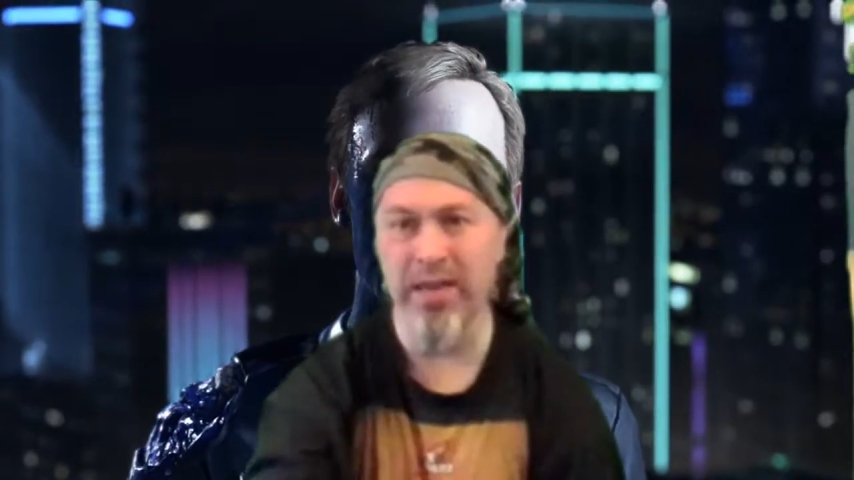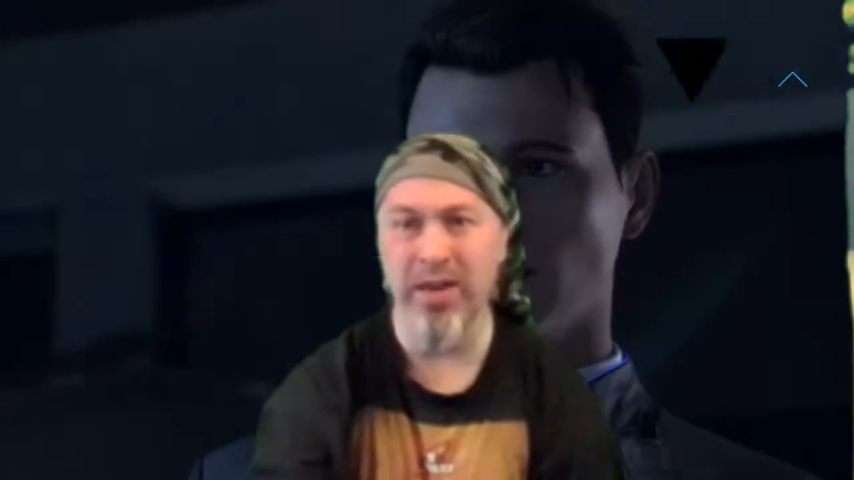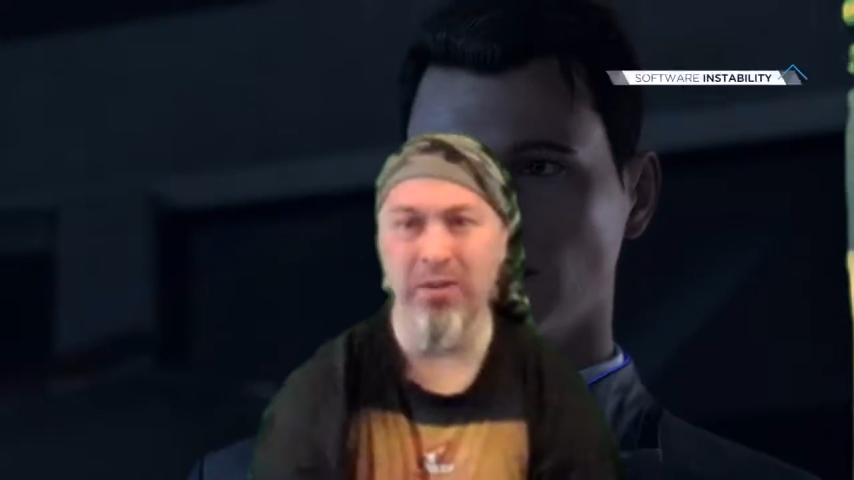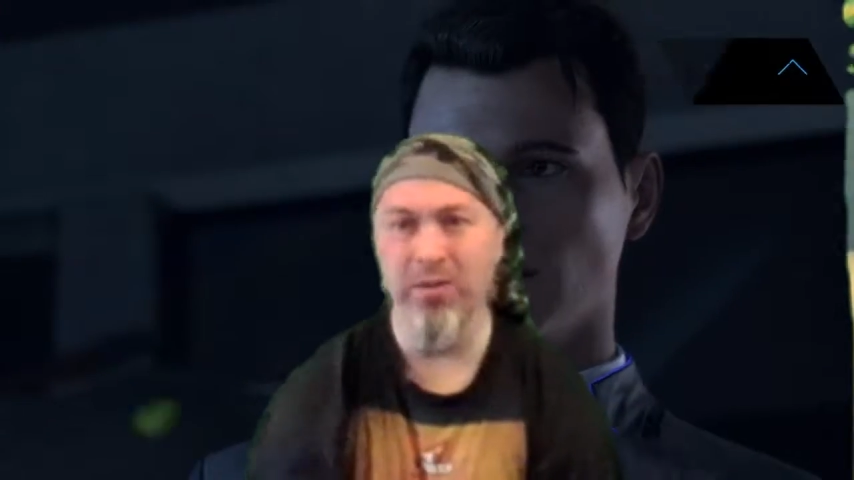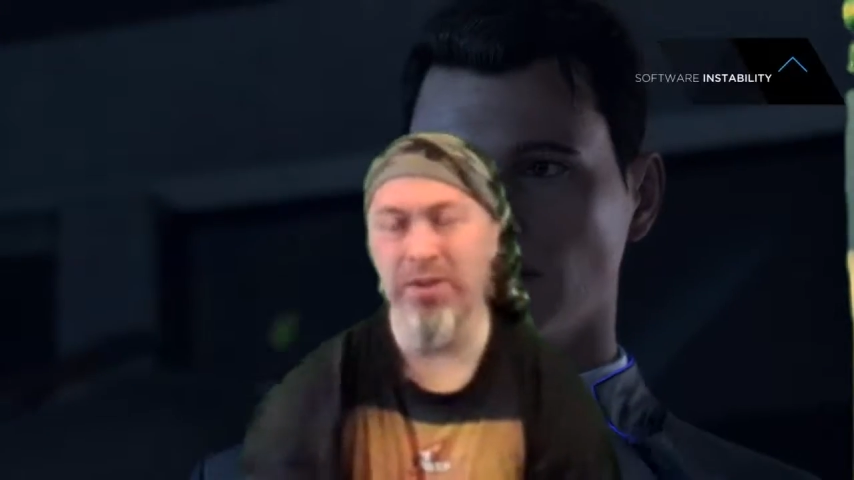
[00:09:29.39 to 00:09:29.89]

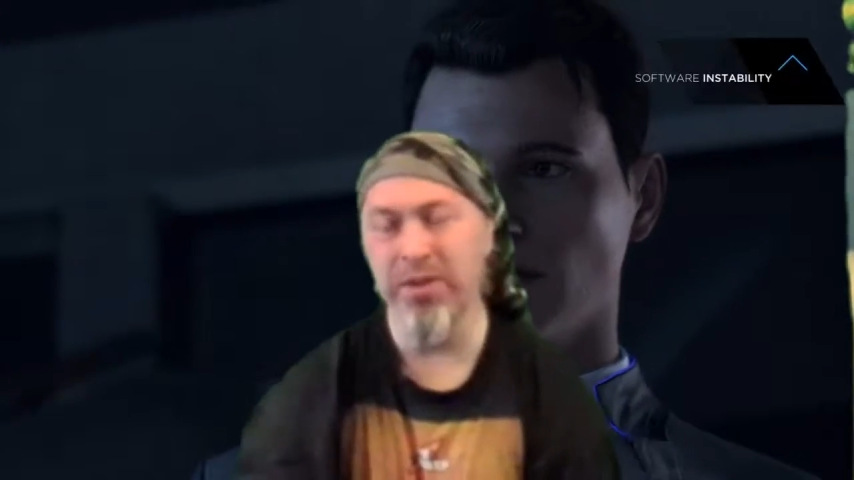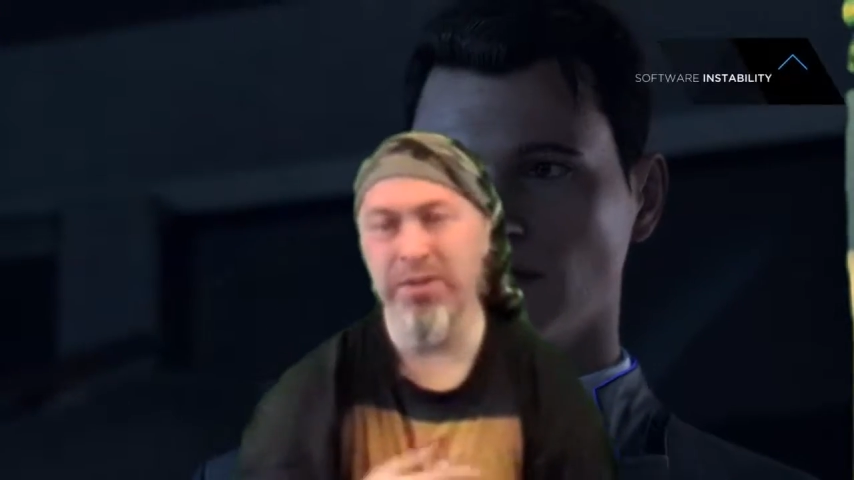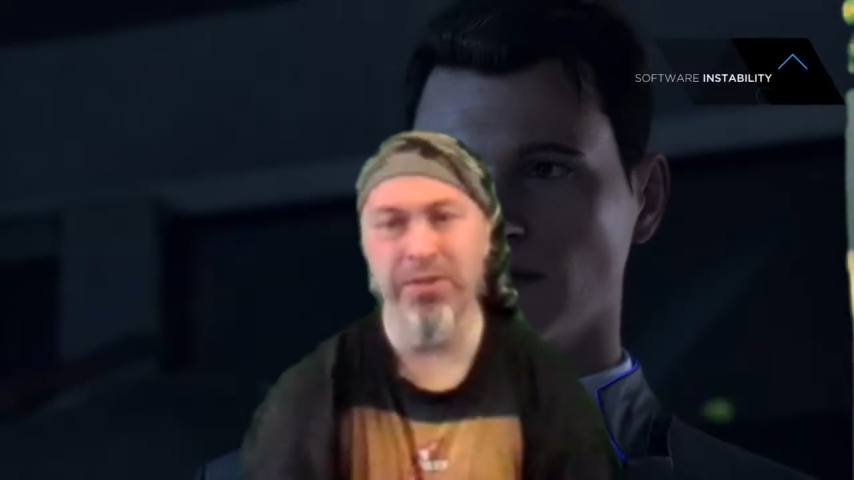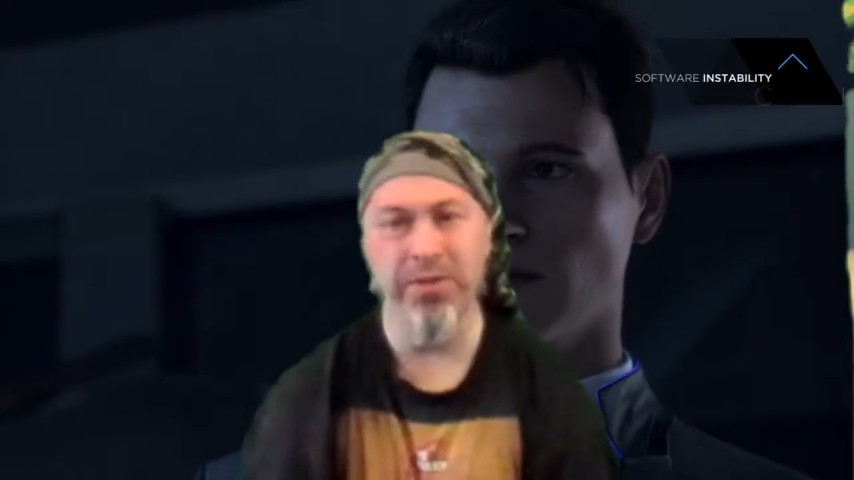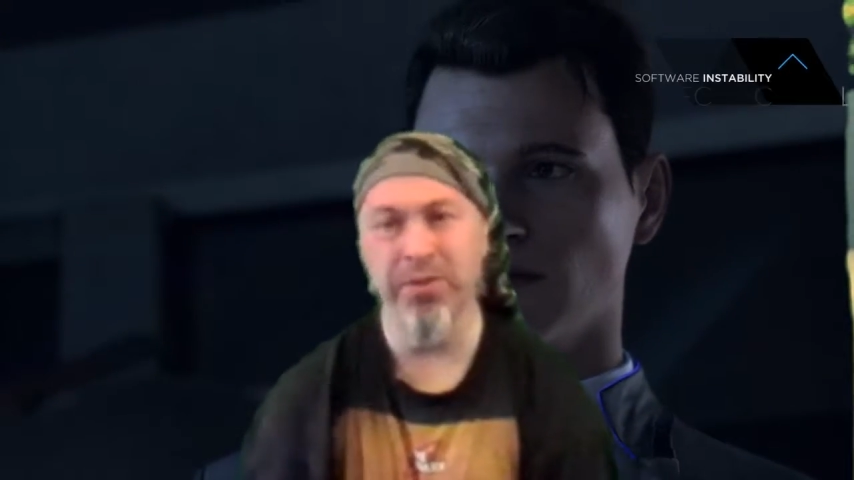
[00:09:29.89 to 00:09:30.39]
on
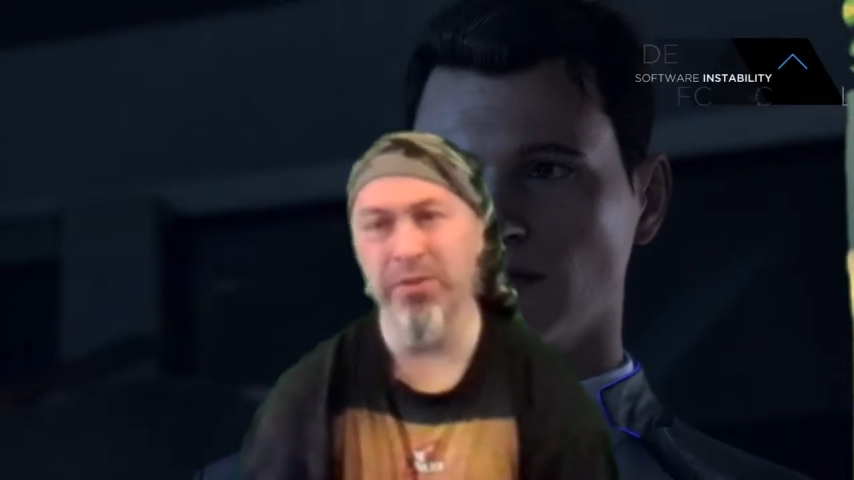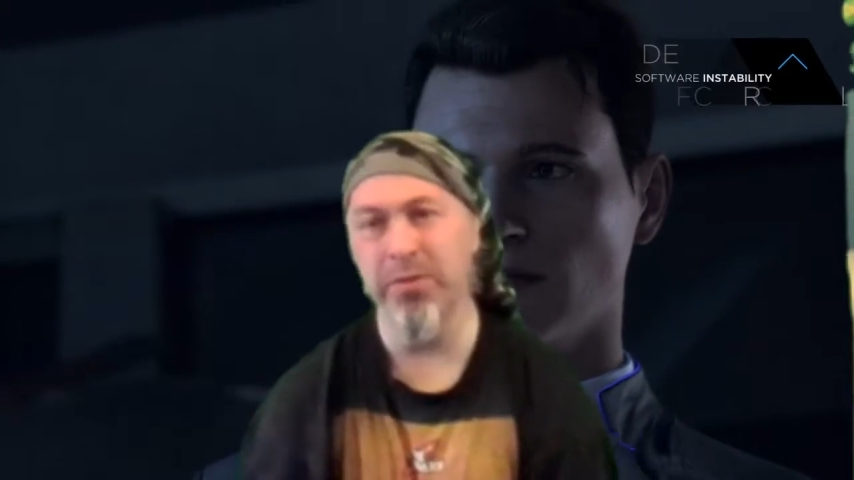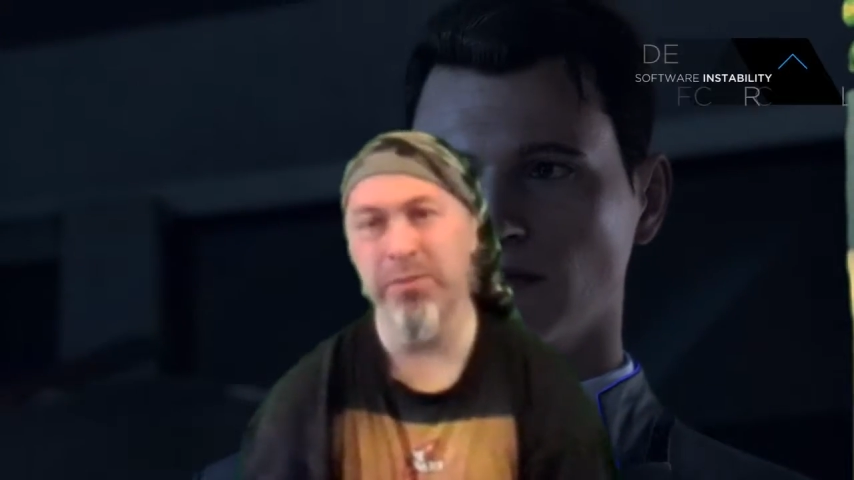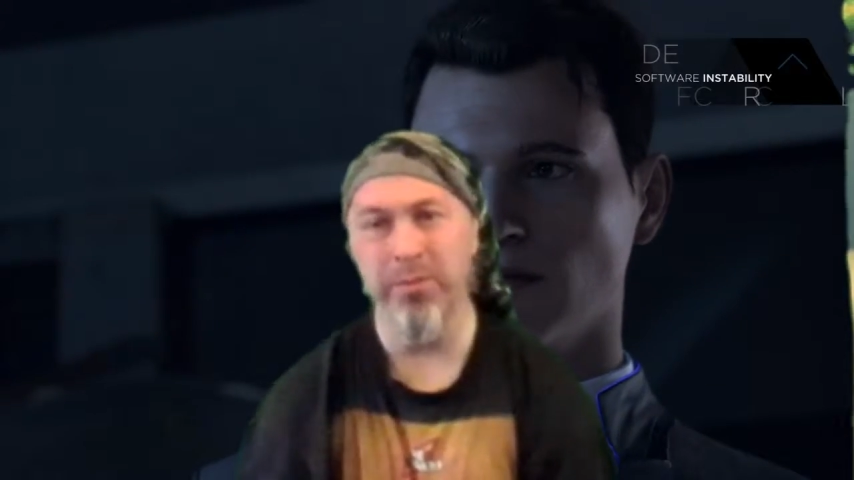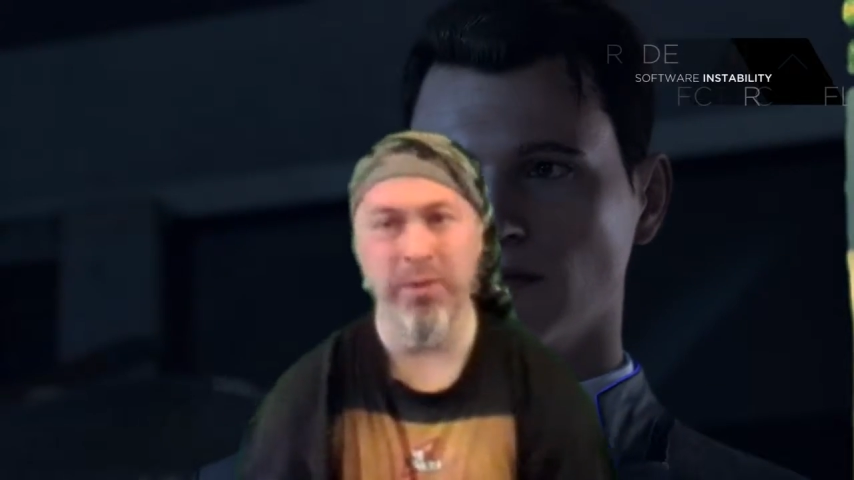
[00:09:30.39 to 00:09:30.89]

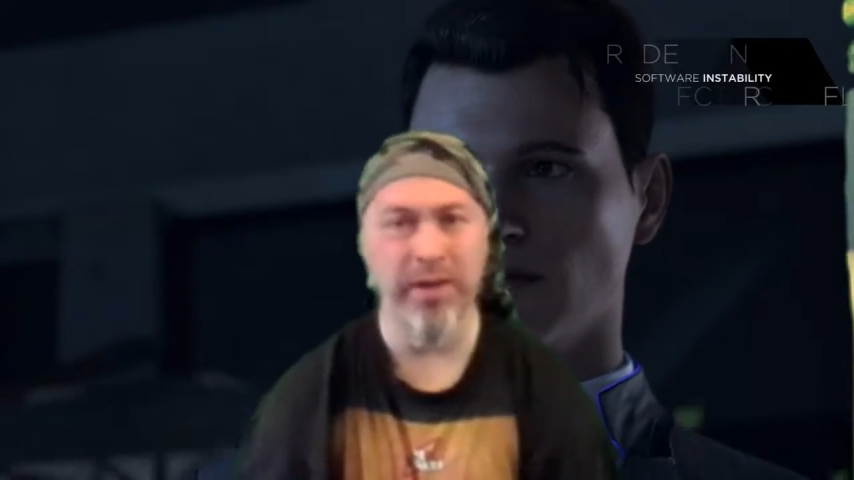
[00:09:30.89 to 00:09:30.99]
YouTube.